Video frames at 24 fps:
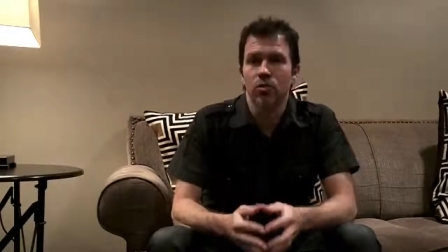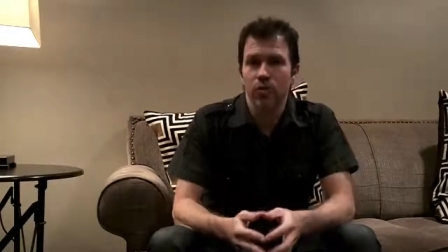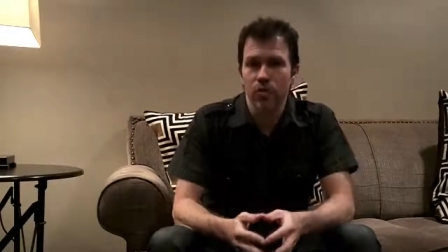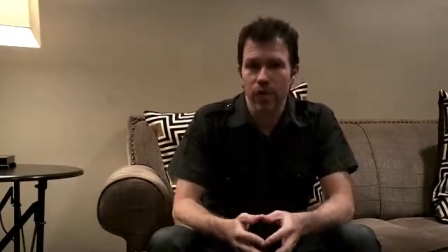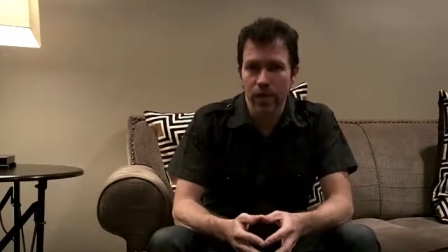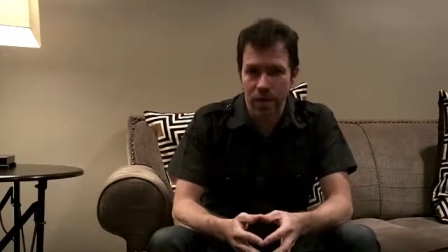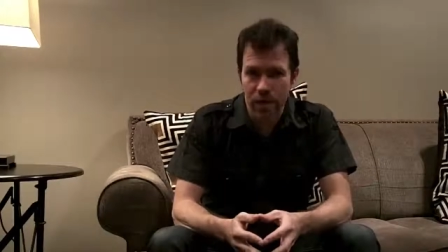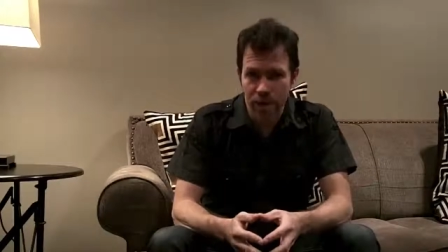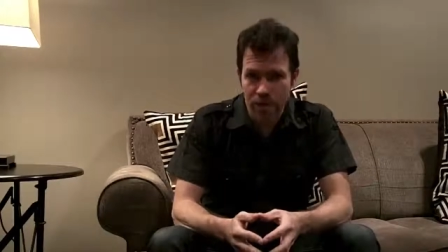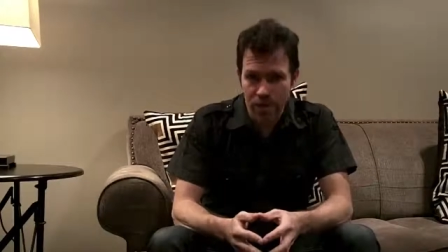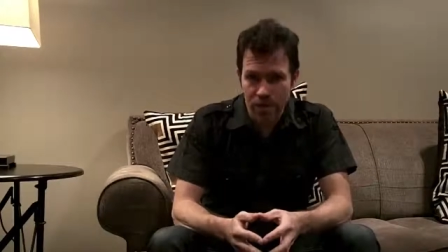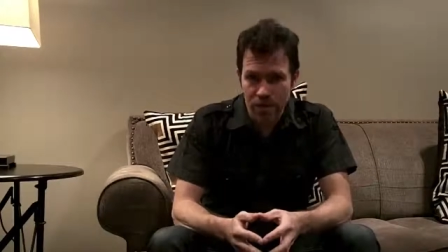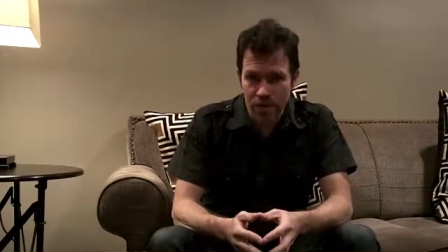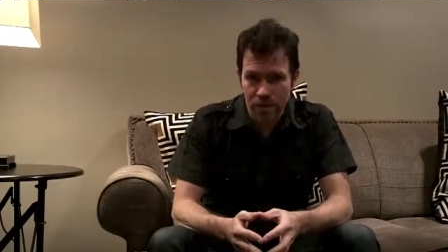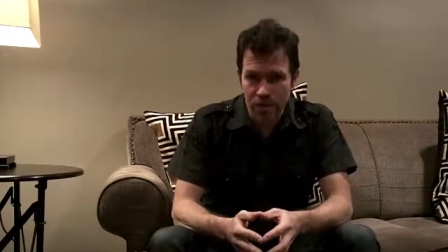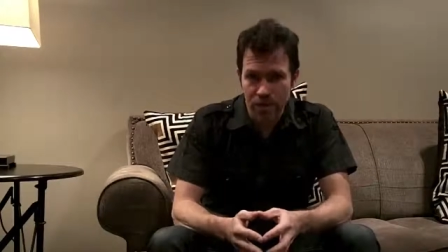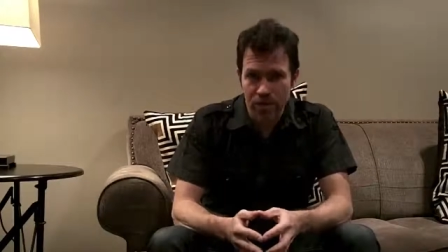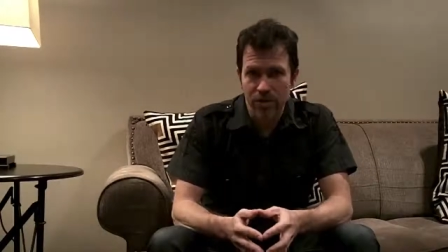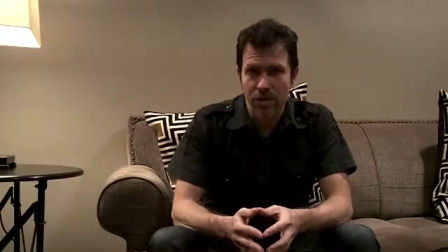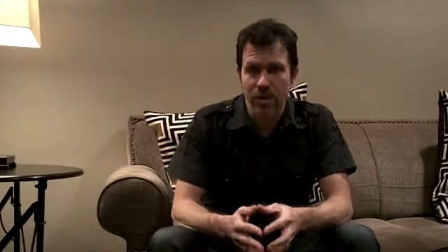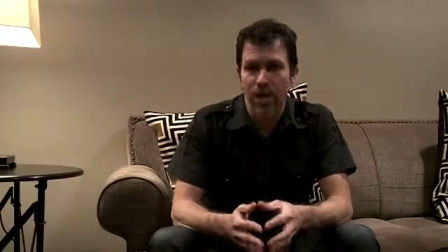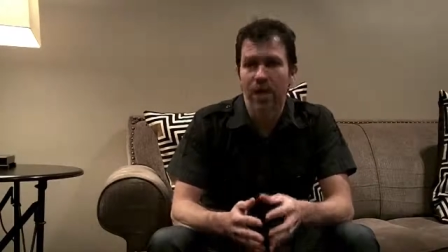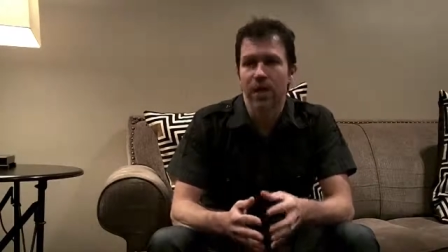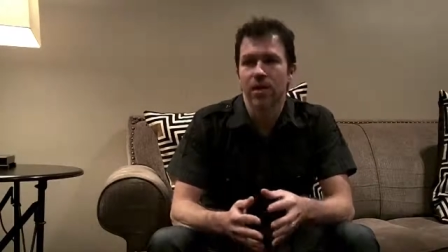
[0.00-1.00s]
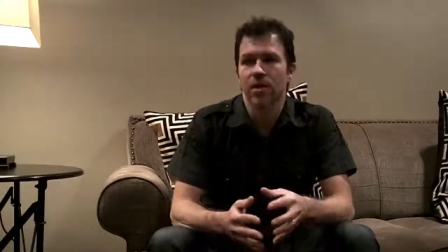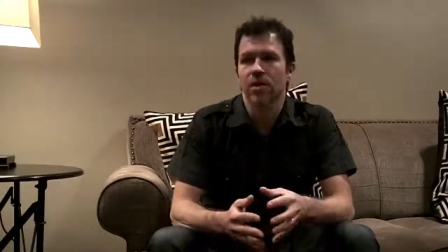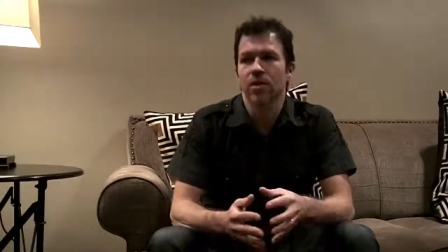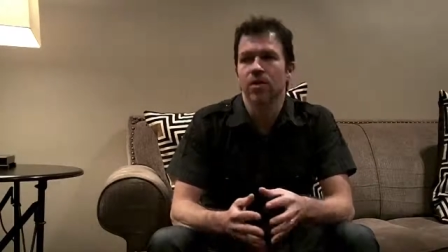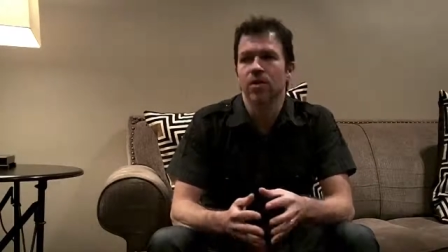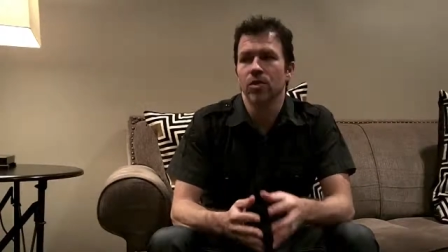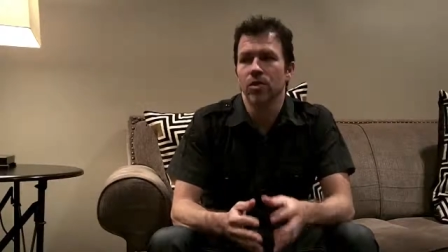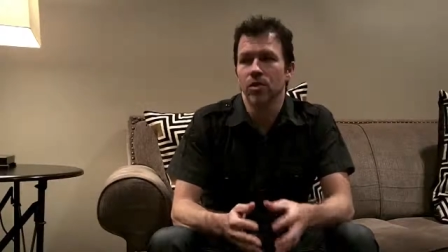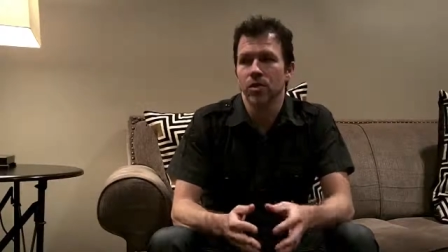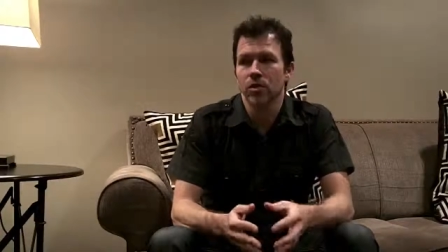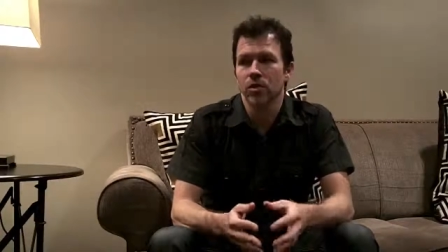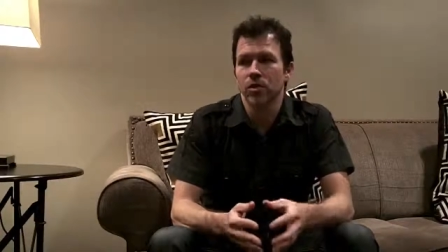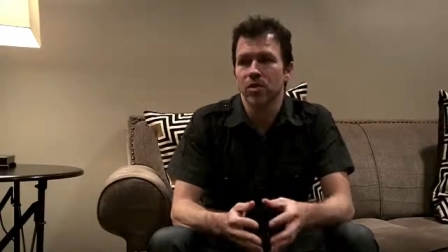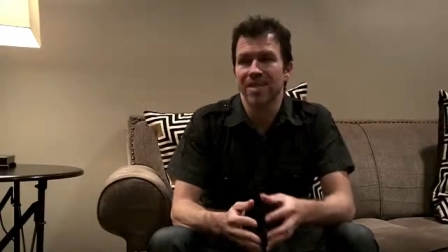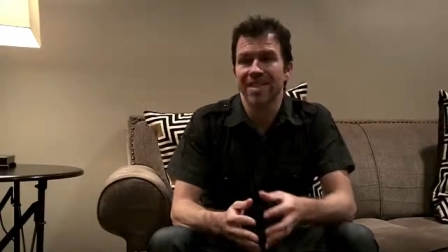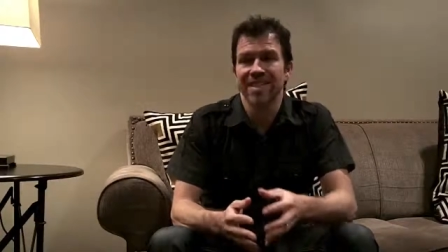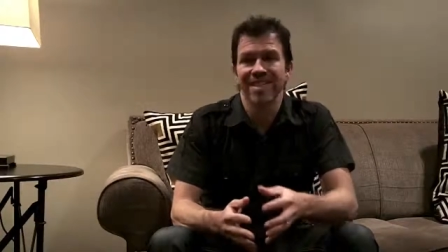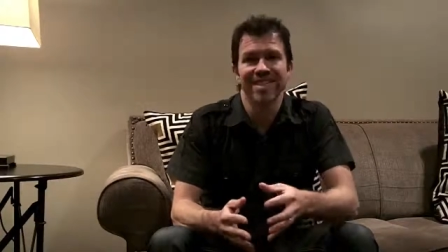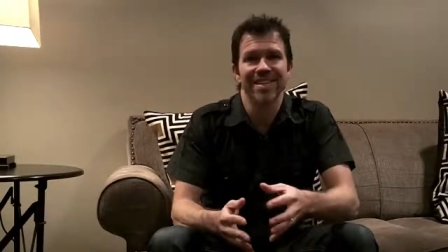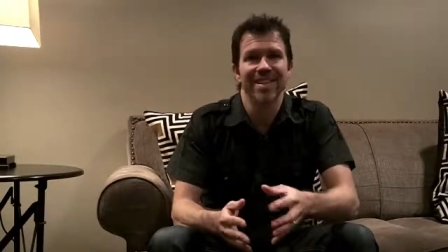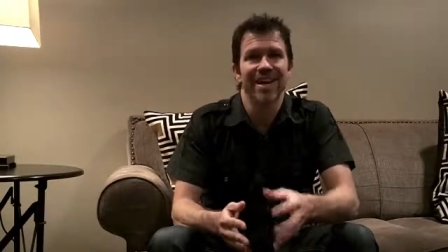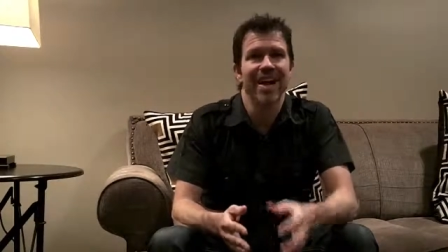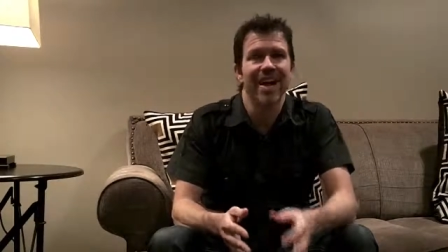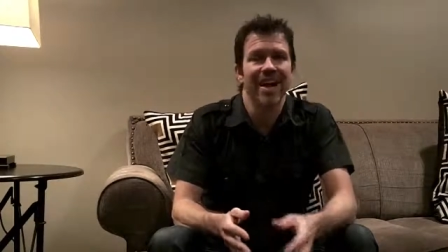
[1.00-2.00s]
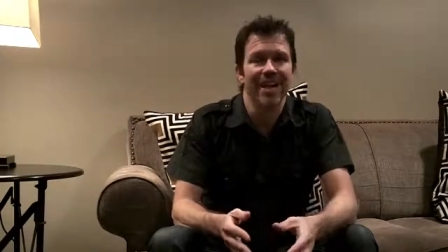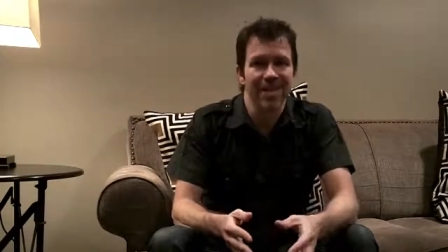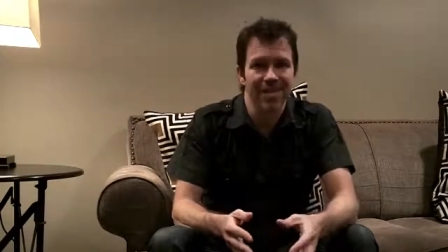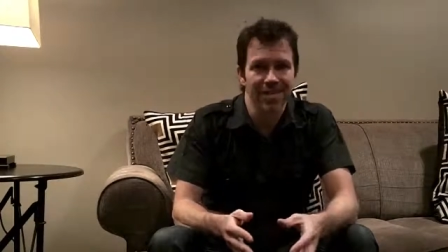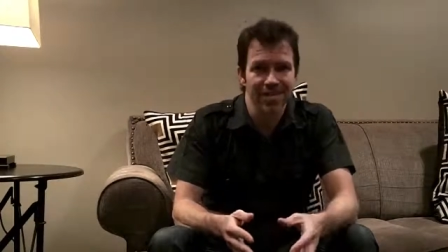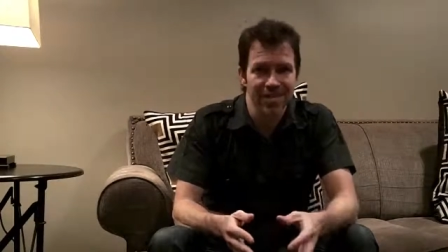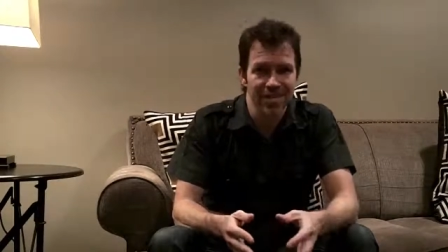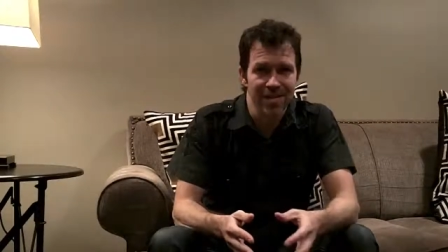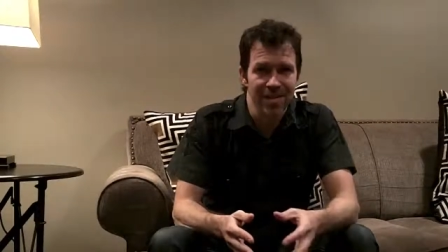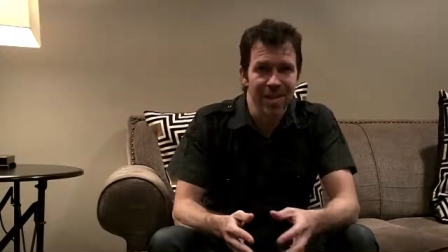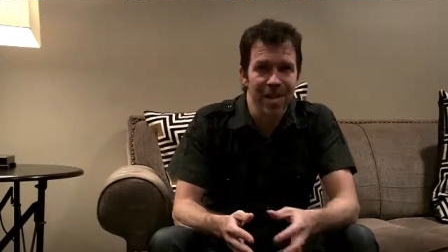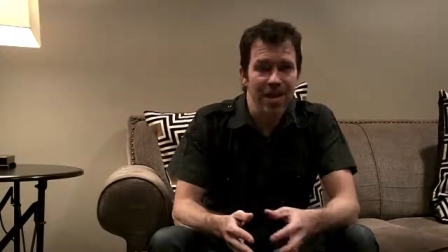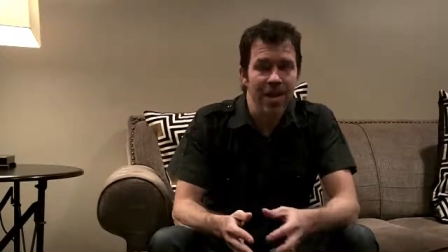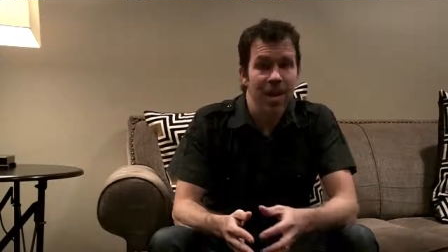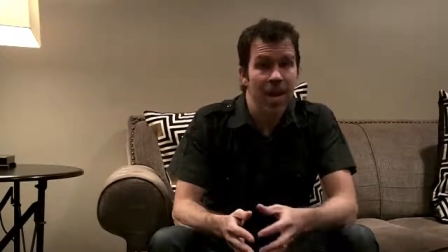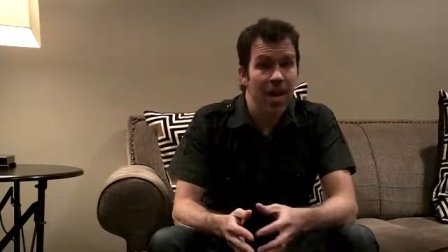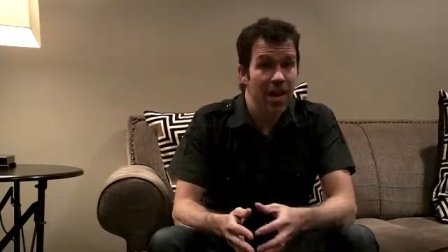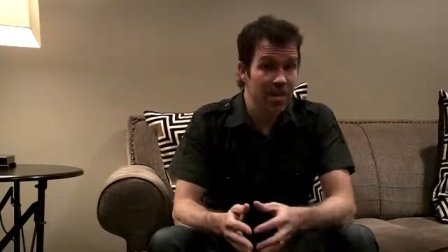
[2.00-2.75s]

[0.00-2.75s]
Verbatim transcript: creations and new designs